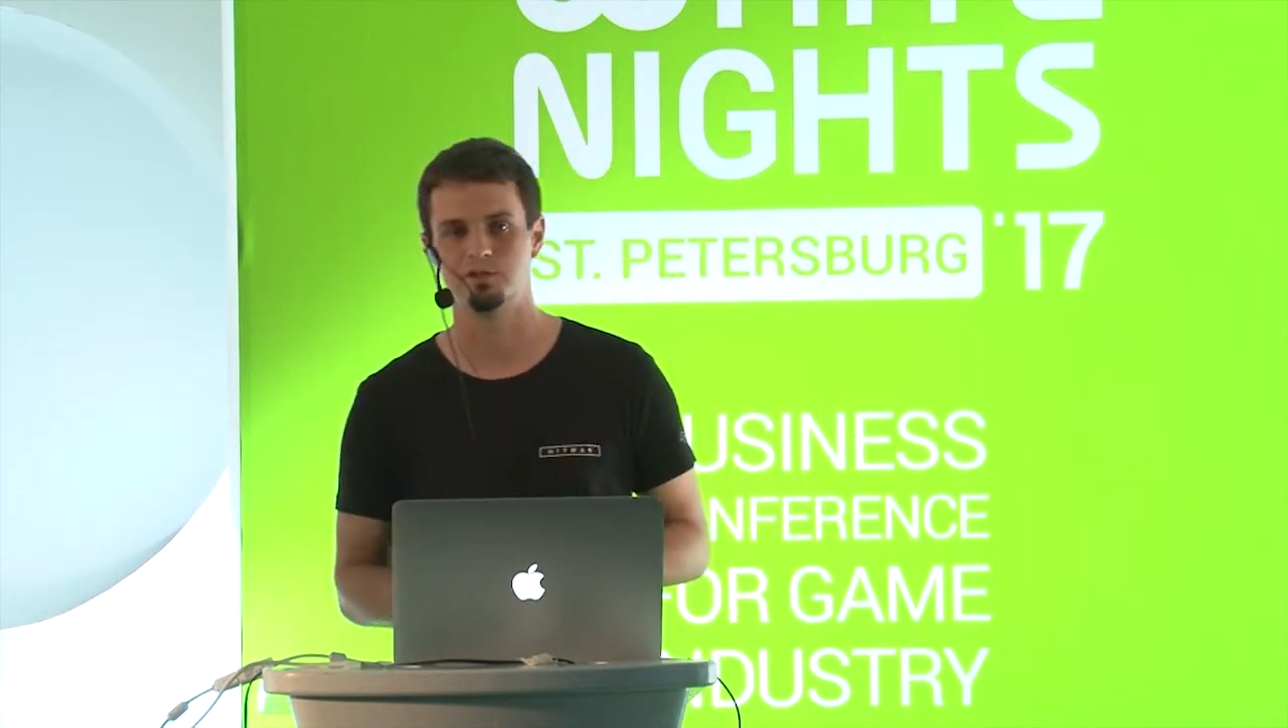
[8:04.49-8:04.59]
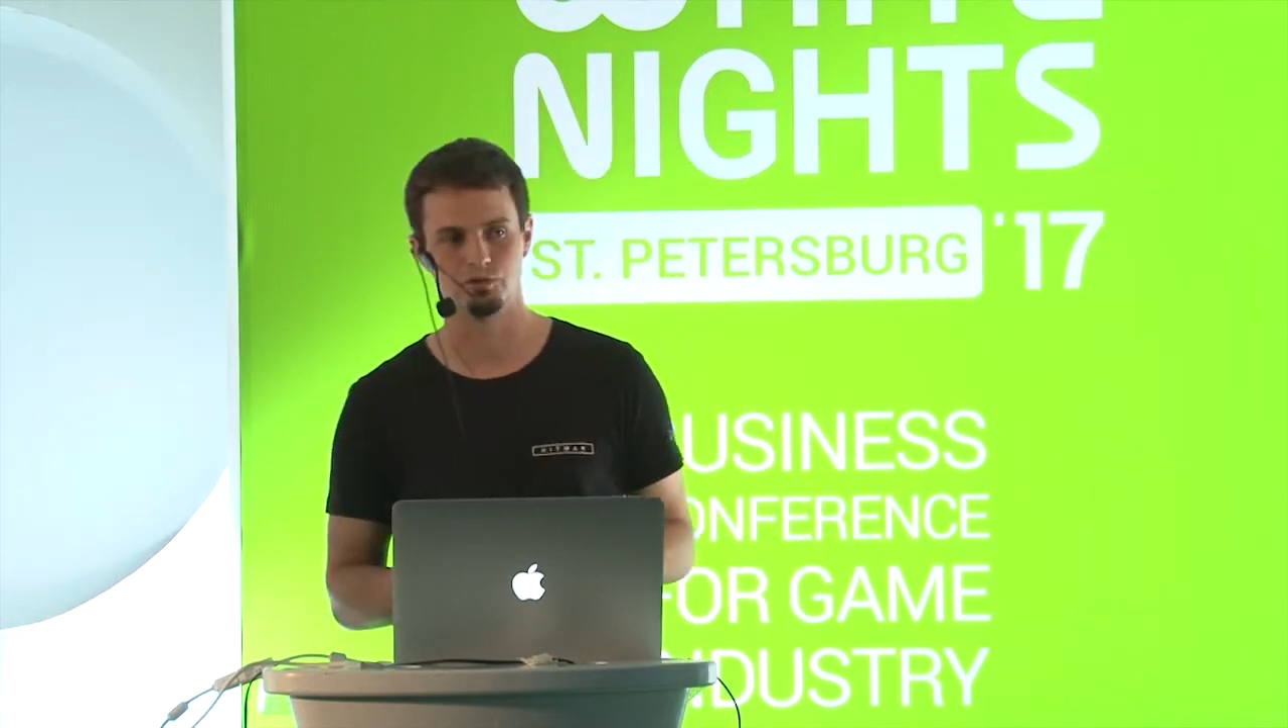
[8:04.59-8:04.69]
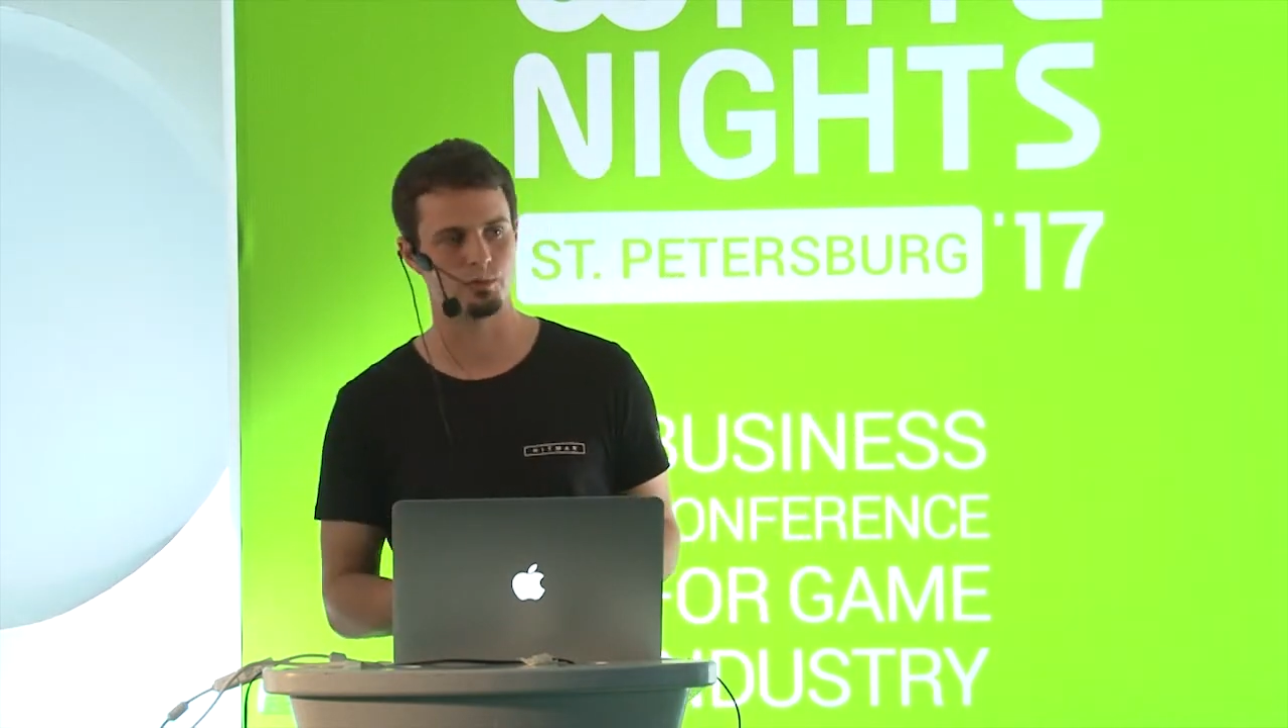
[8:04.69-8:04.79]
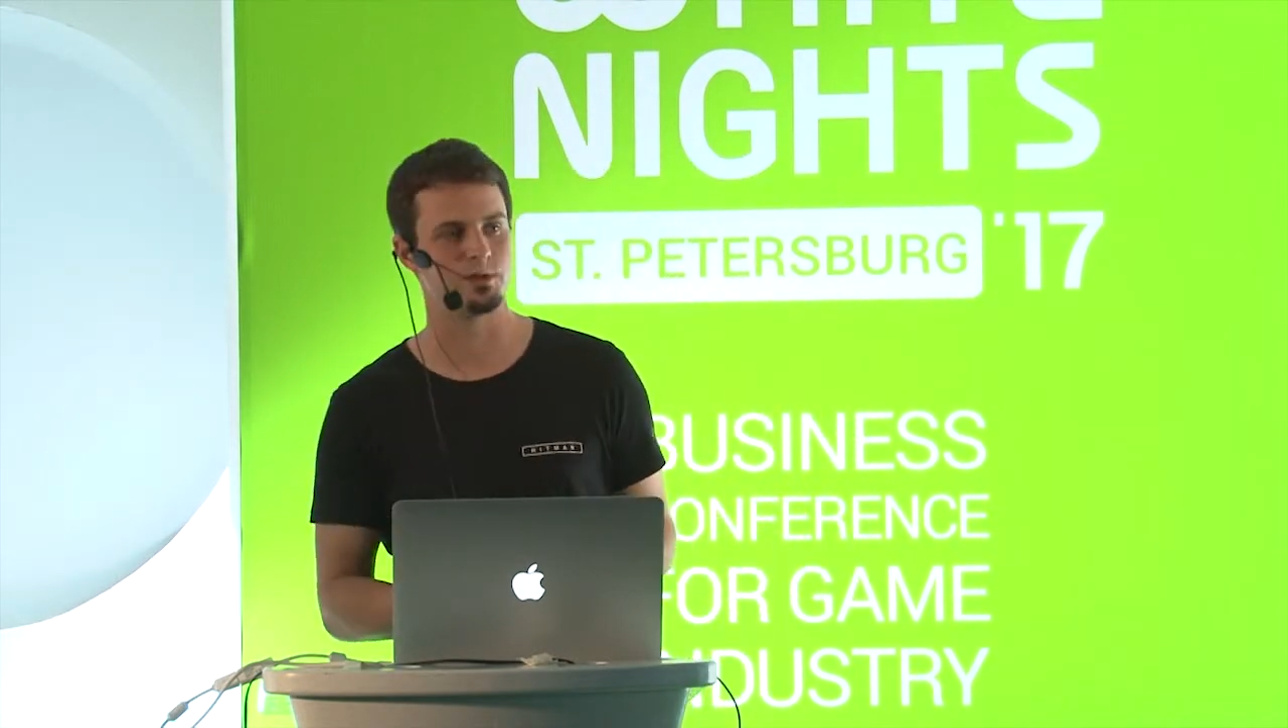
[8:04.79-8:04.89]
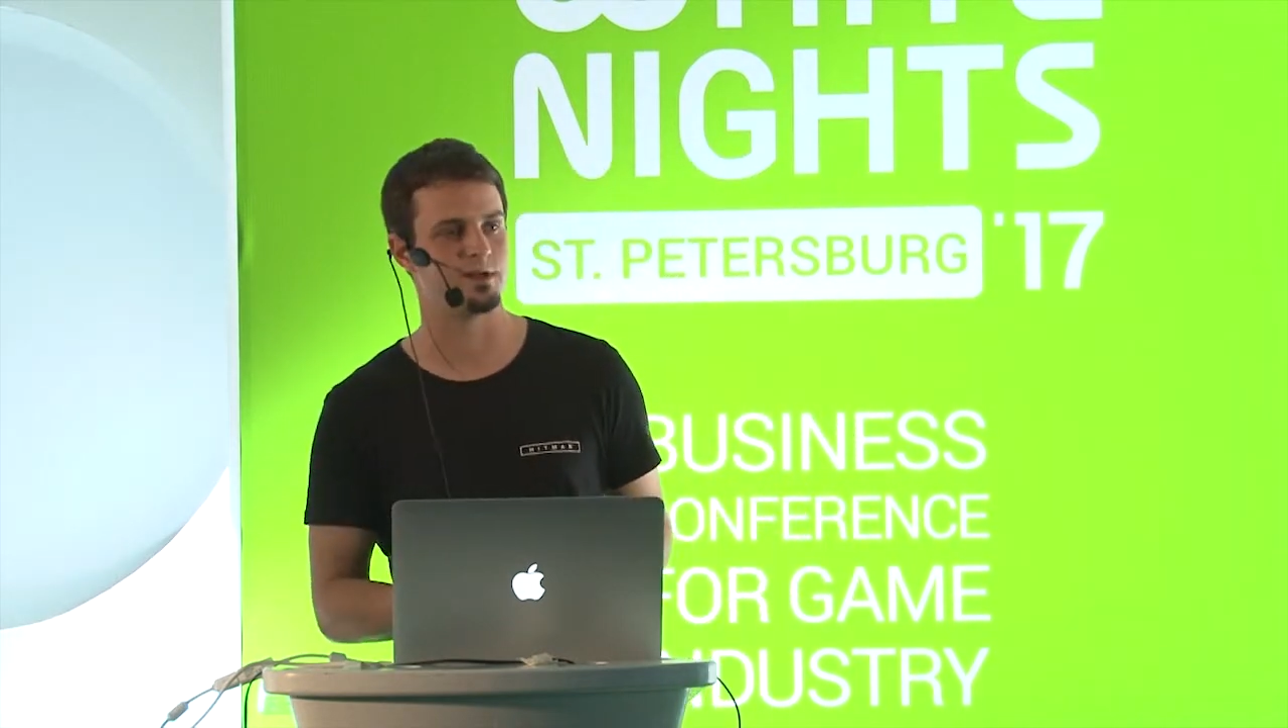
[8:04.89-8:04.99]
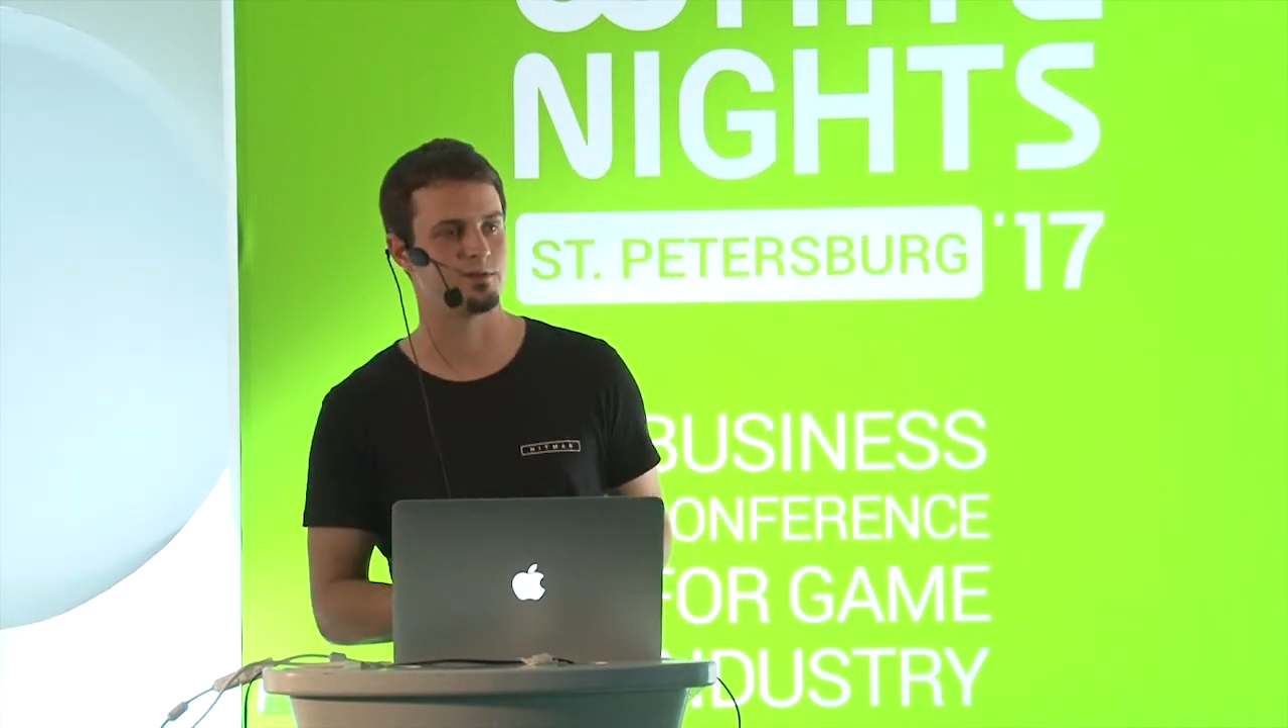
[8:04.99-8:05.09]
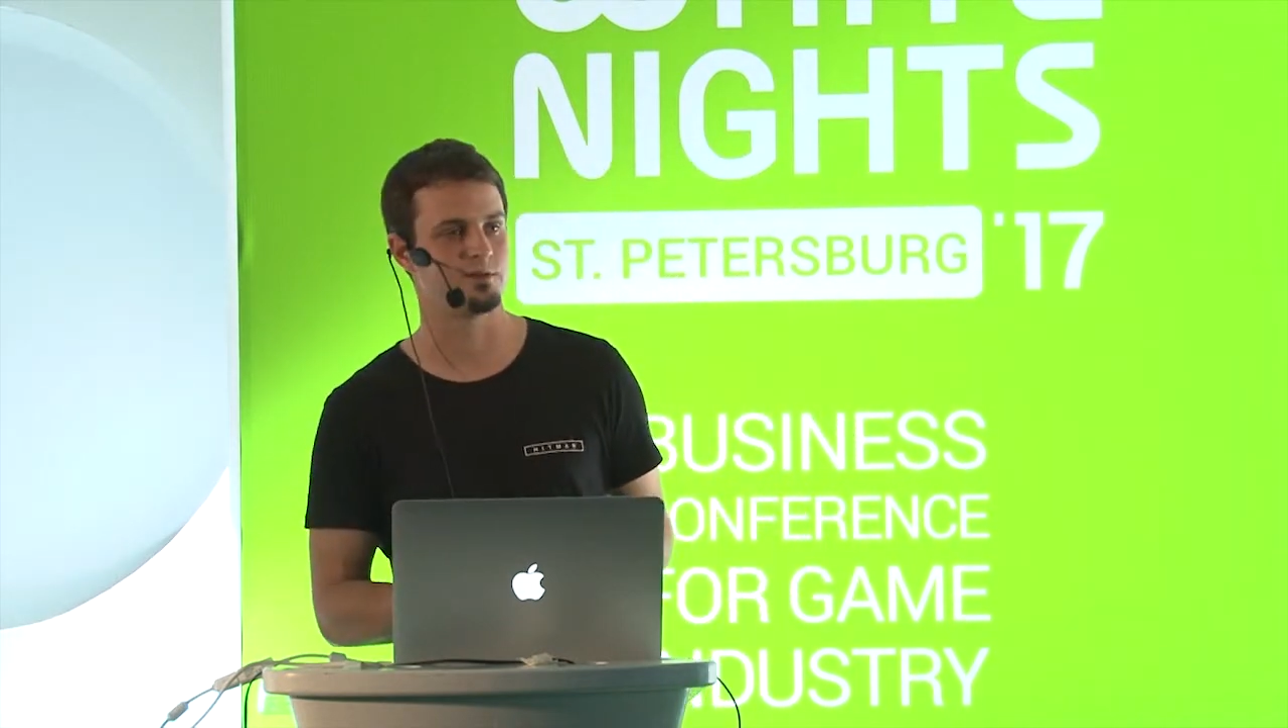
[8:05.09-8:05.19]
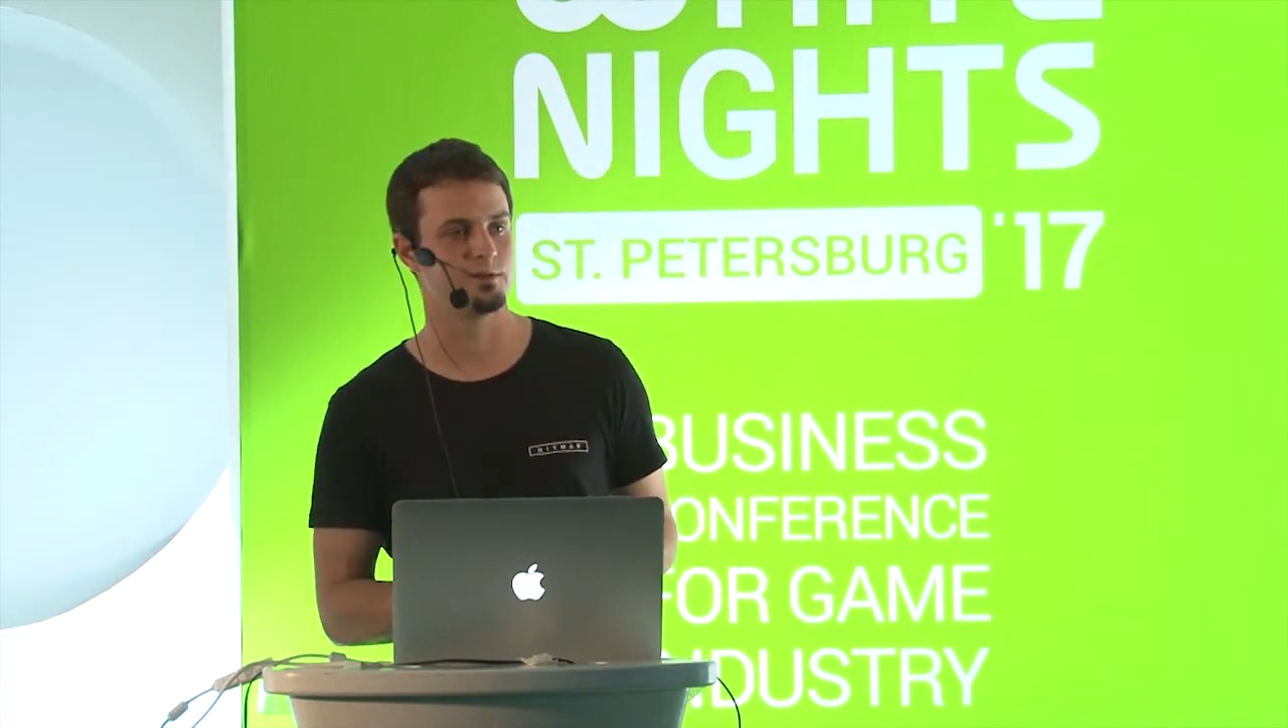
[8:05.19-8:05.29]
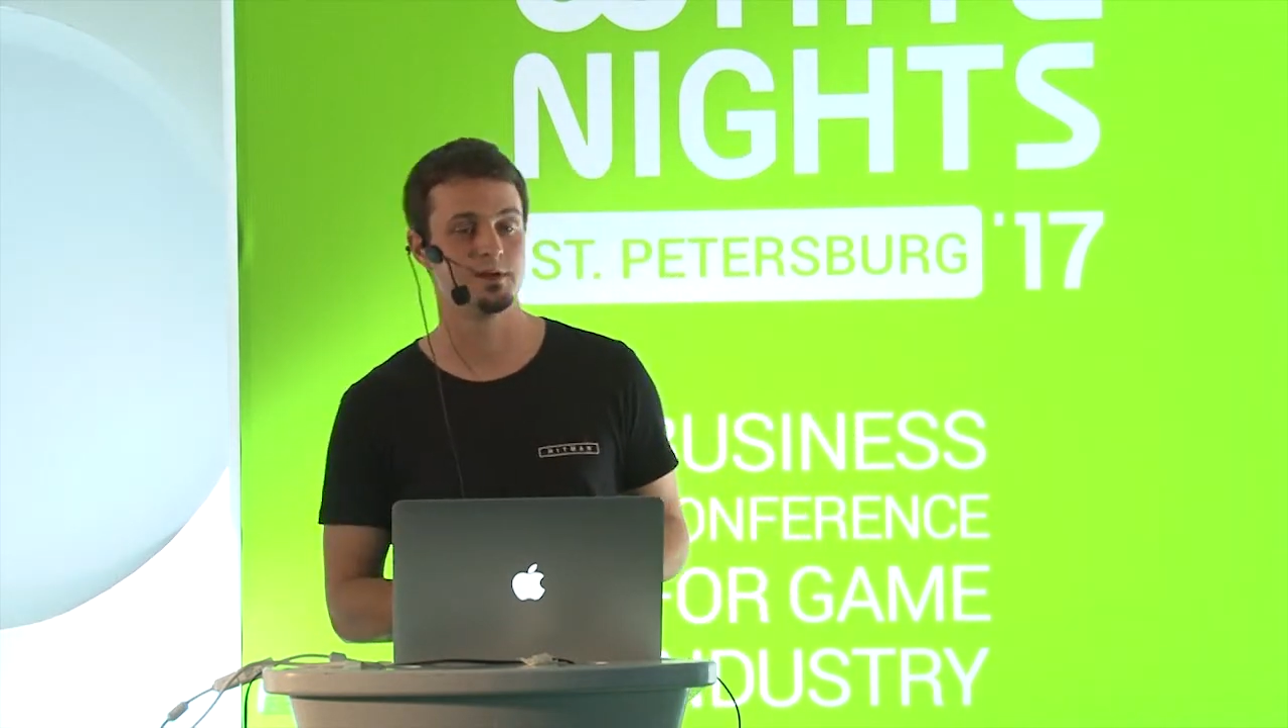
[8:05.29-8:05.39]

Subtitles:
it nowadays.